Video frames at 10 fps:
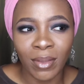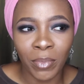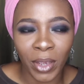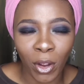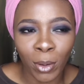
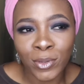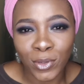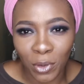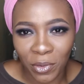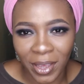makeup
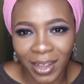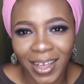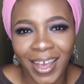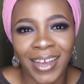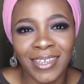
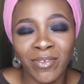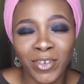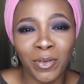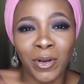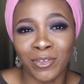tutorial, and the
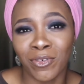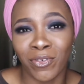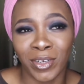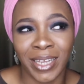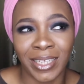video was so
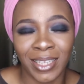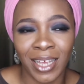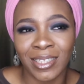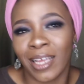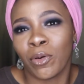fun. That's
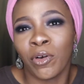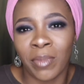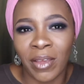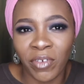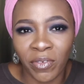like one of
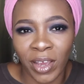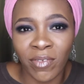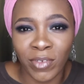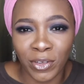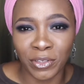my
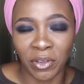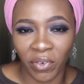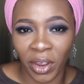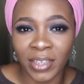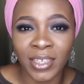favorite videos
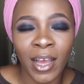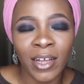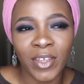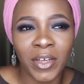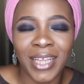of hers,
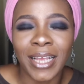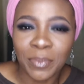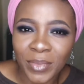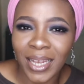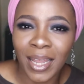so I was
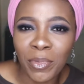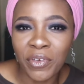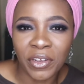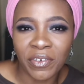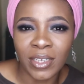like, let me
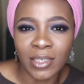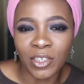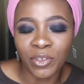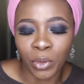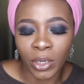recreate
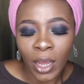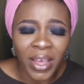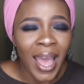this one.